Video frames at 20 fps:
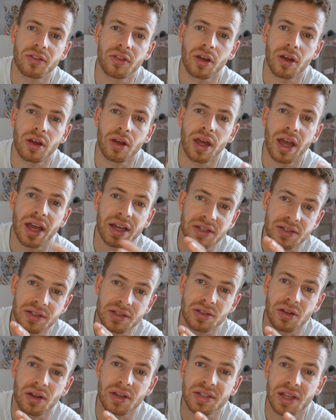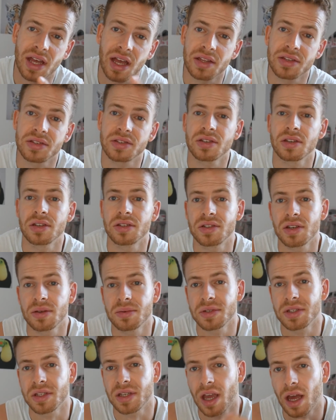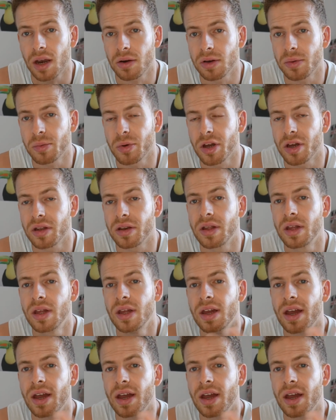that exercise has in terms of the calorie burn,